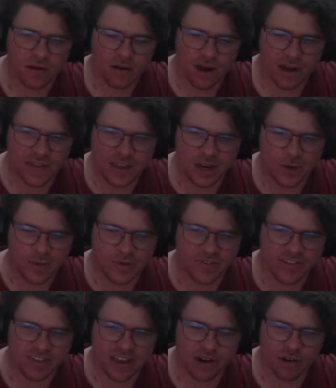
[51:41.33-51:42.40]
I think he got a bit of
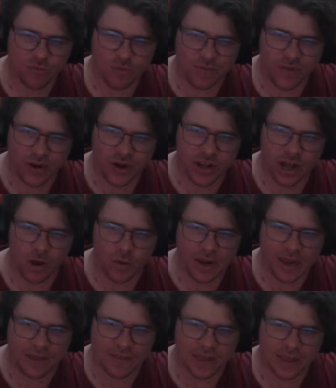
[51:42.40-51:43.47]
a stinger. It'd be very cold
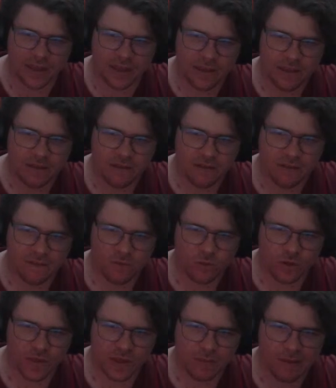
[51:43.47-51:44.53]
out there.
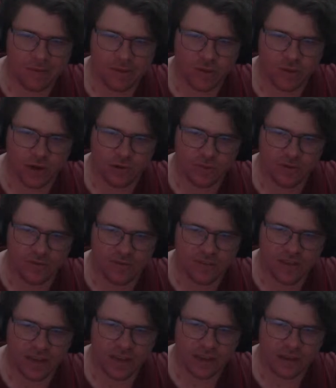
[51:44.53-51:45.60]
So I think maybe he just got a little bit of a
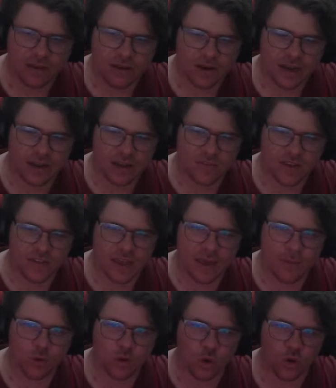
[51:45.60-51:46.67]
stinger. Now gives that the
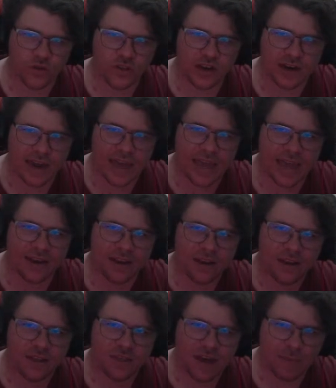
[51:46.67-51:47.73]
handball Dawson. Laird
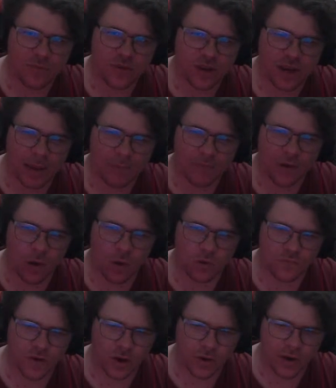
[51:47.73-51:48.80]
thumps it up
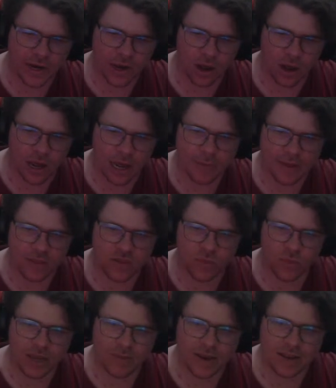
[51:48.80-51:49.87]
very high, about
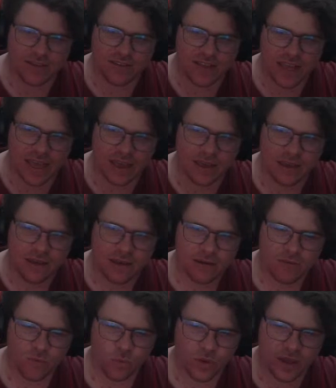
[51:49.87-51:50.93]
20 metres in the air.
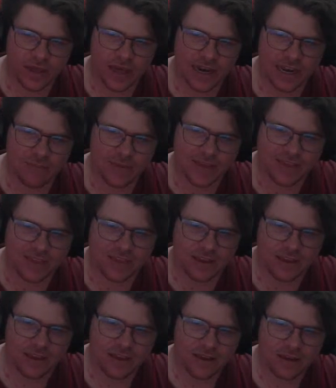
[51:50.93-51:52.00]
Kelly missed
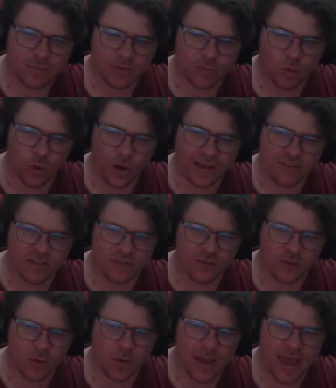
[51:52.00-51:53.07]
it, but Moore has the
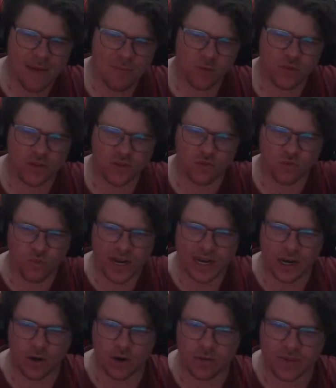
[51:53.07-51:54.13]
football. Handballs it to really
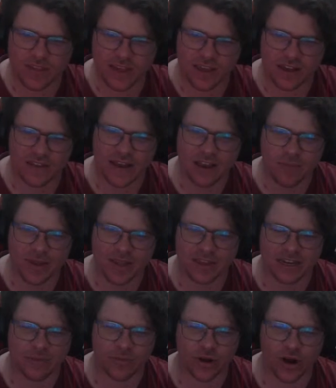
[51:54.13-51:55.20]
no one in particular. That could be
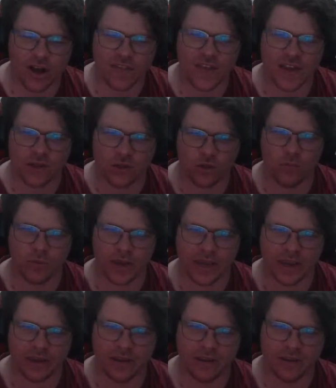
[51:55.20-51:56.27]
deliberate. I think it should be.